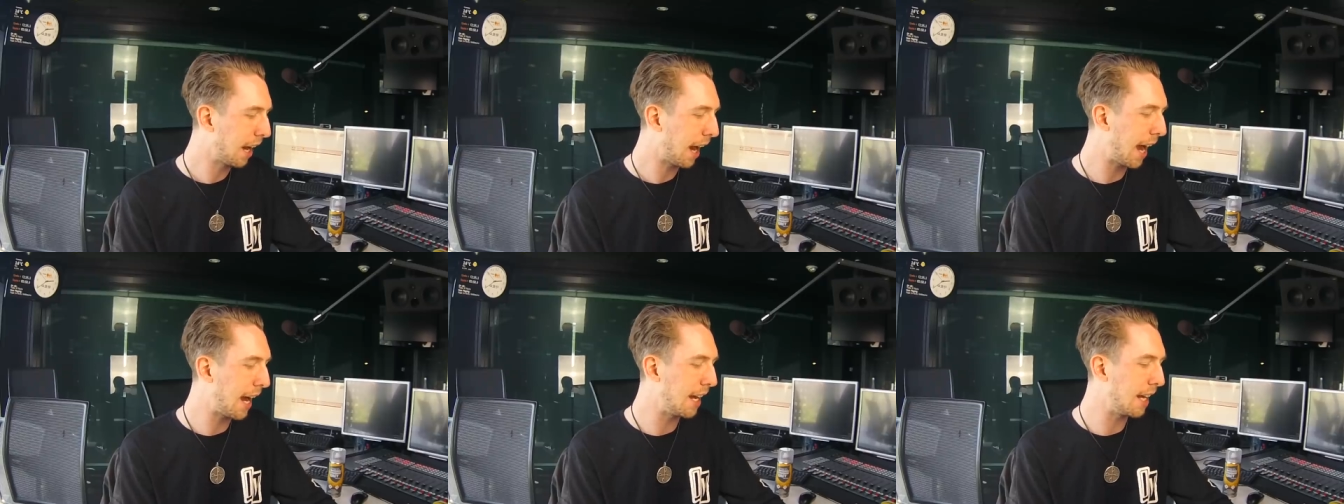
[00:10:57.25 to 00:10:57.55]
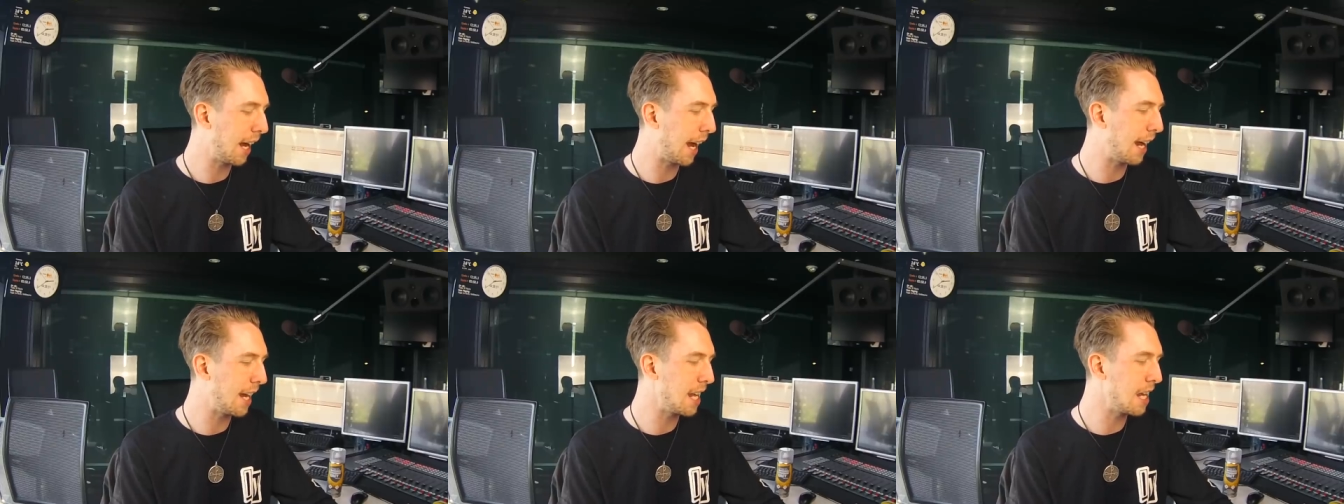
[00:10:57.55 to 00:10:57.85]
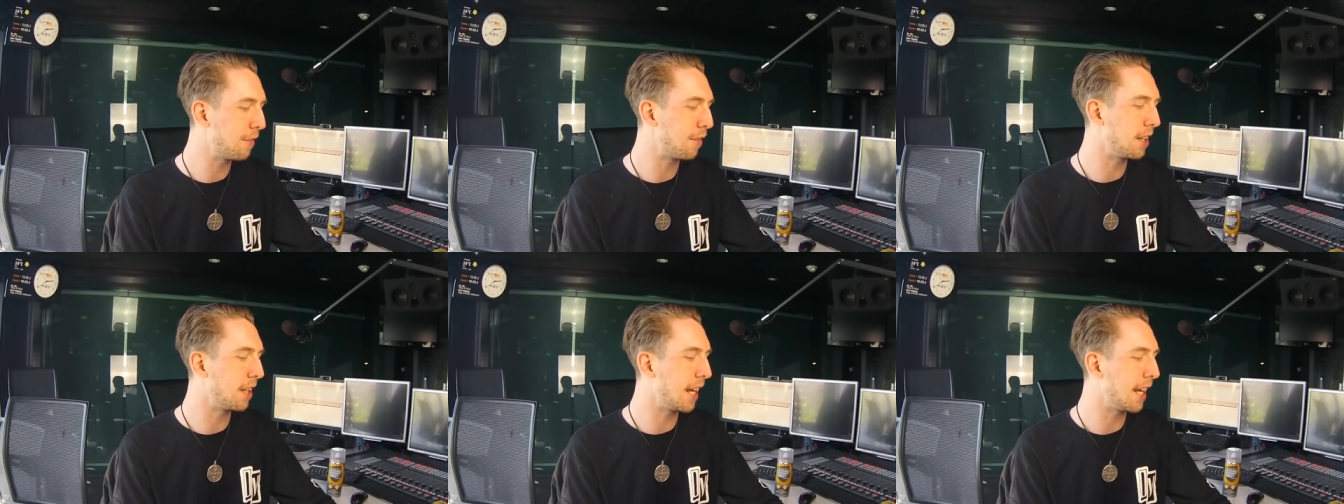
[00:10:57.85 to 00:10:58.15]
and and
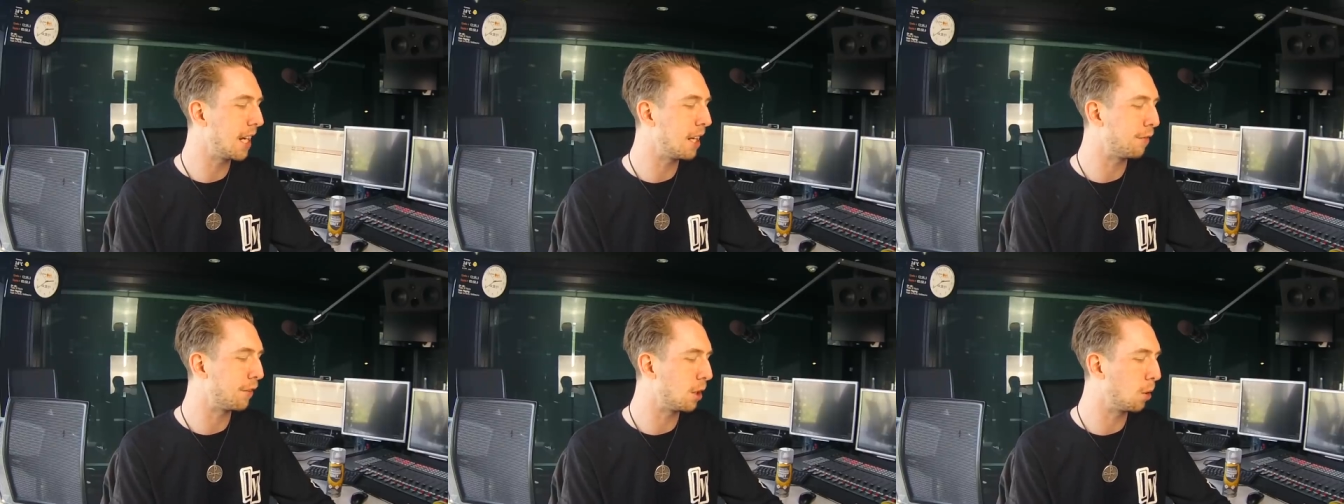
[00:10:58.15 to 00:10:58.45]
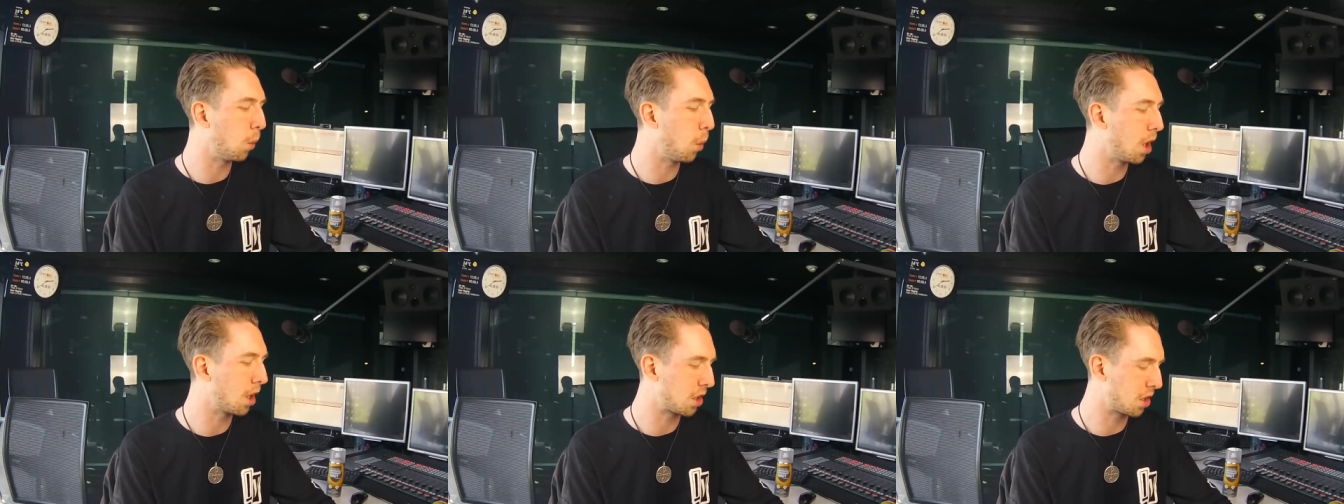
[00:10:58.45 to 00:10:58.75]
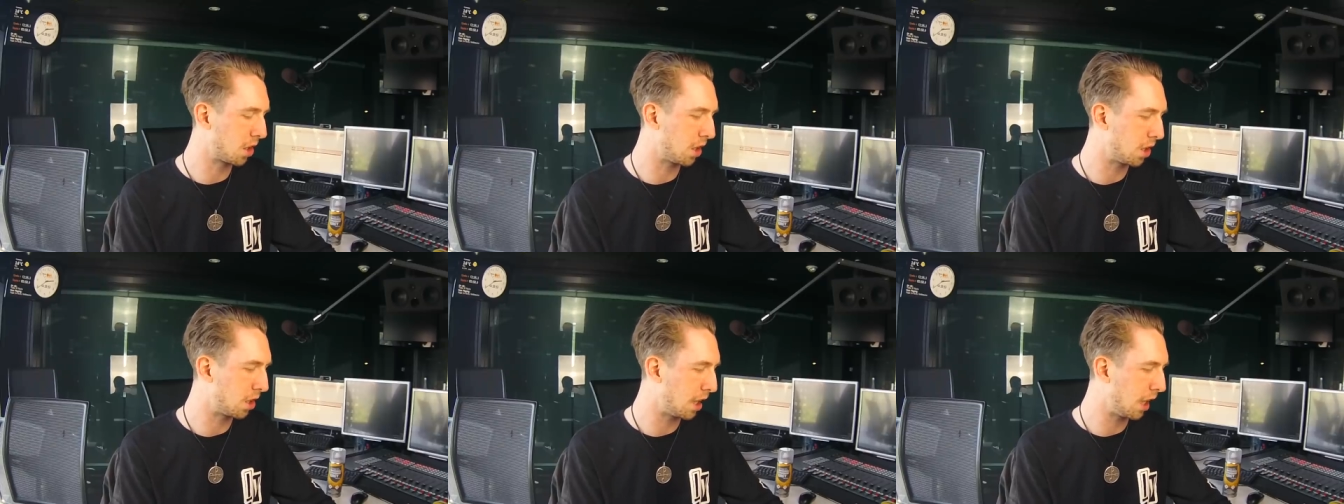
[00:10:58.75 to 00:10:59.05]
even then, if you
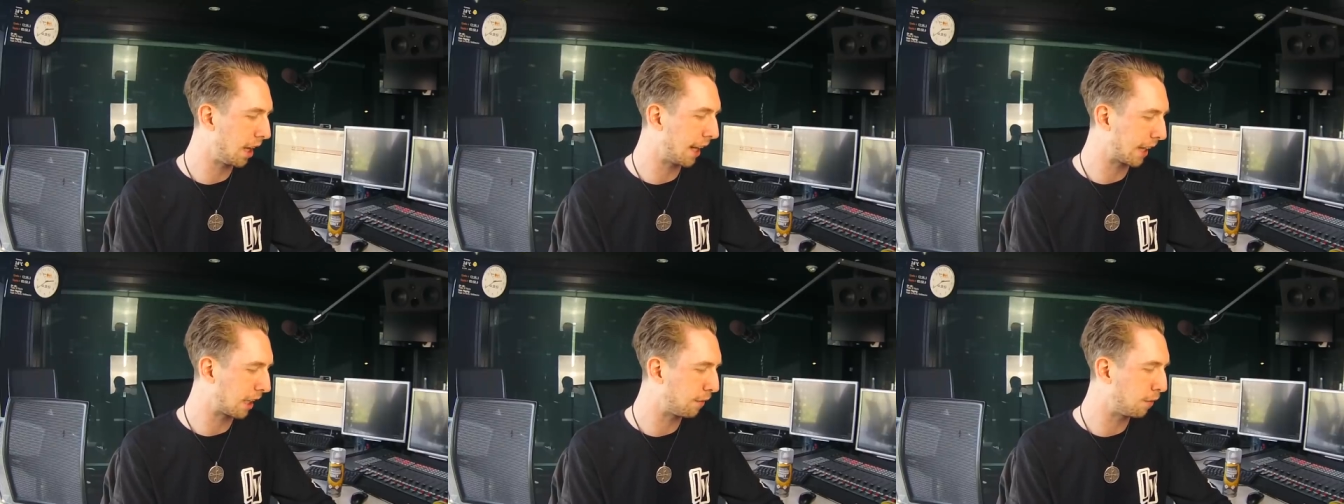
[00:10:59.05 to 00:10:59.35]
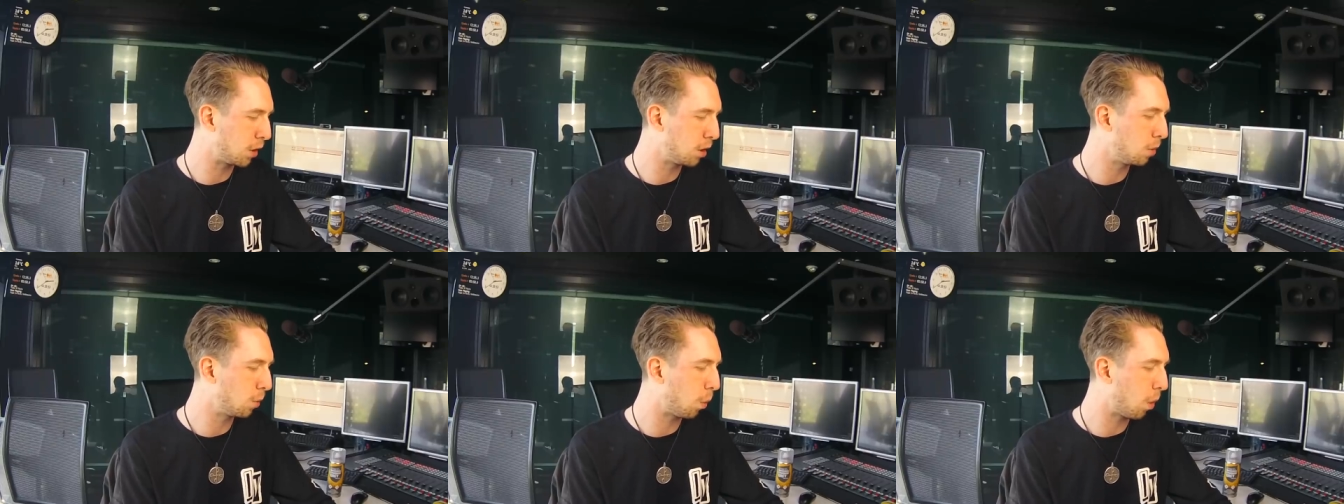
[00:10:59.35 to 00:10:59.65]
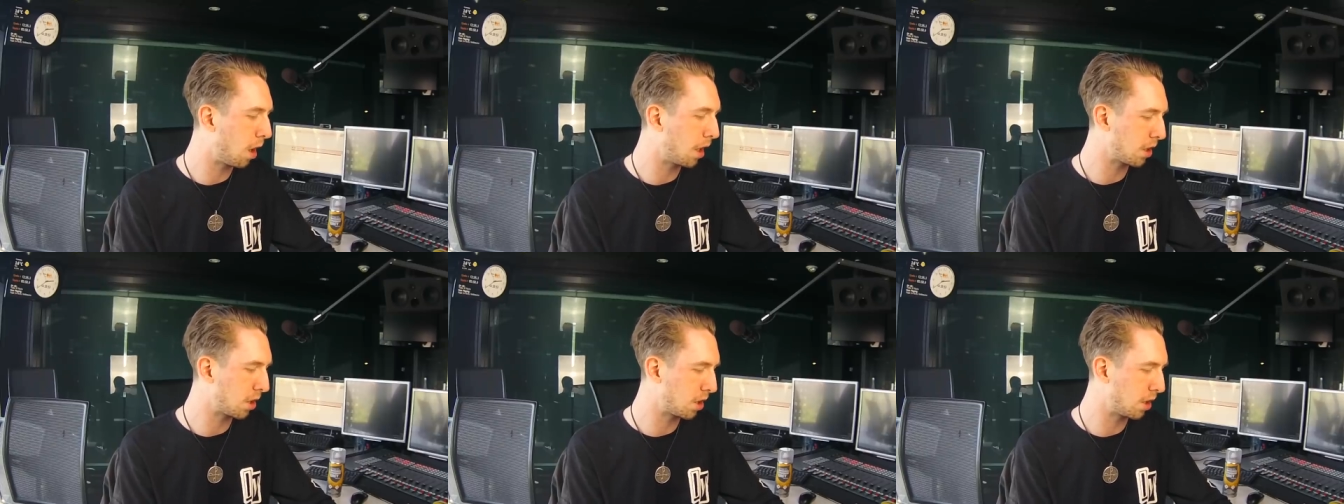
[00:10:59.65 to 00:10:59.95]
watch the like, if you
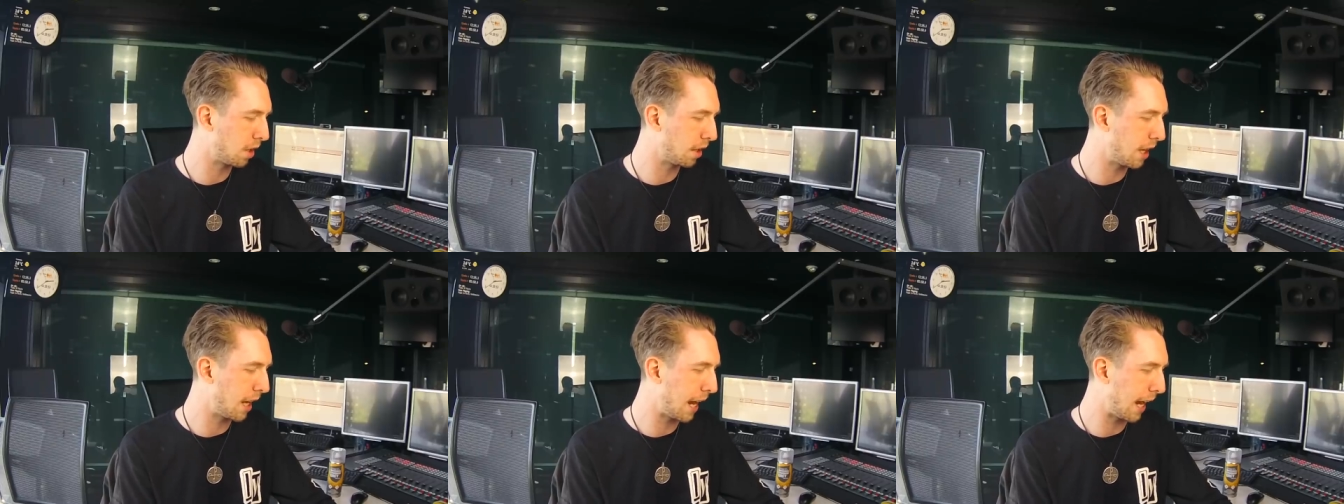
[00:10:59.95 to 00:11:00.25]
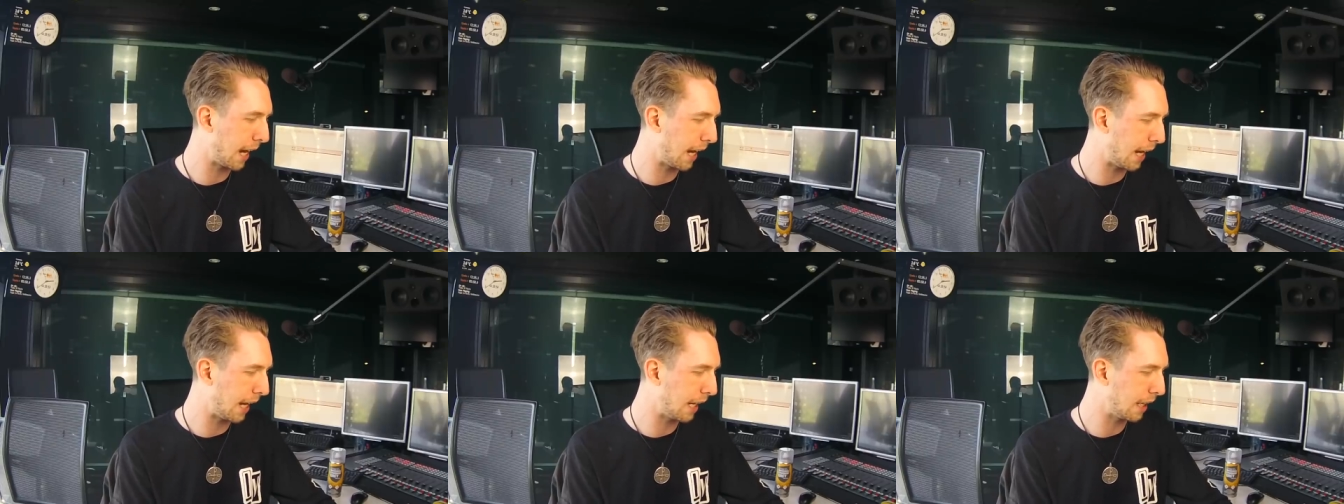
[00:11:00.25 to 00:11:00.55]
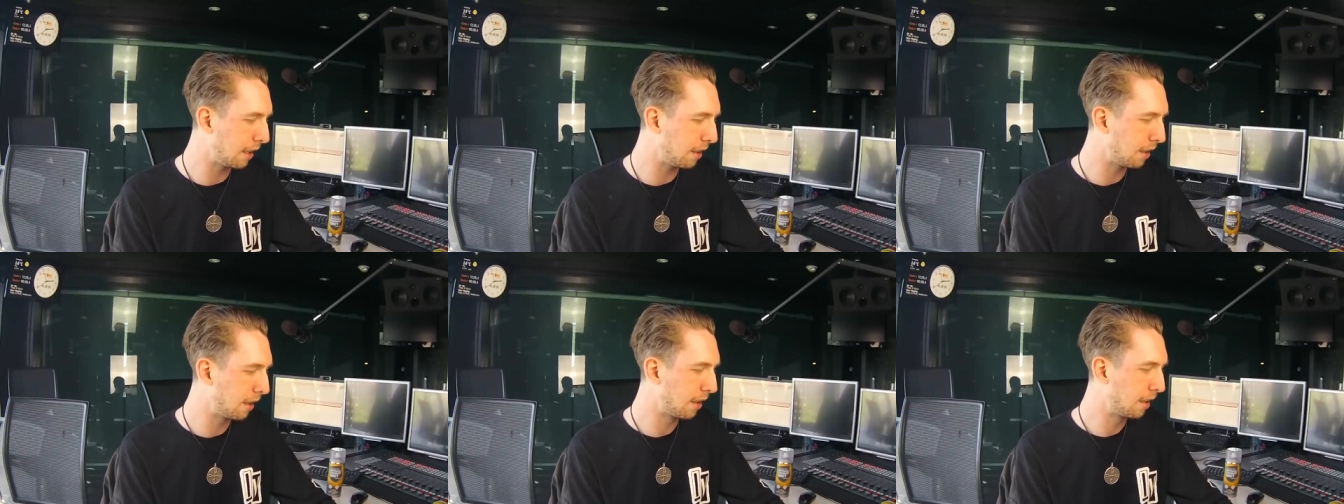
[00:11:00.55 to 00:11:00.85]
watch the
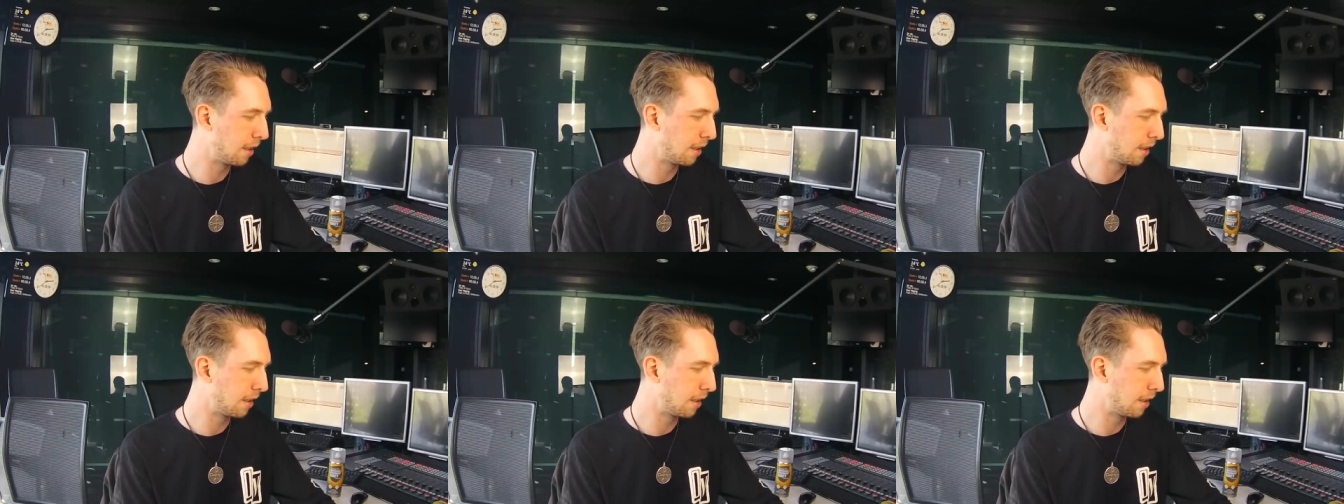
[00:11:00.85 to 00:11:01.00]
hand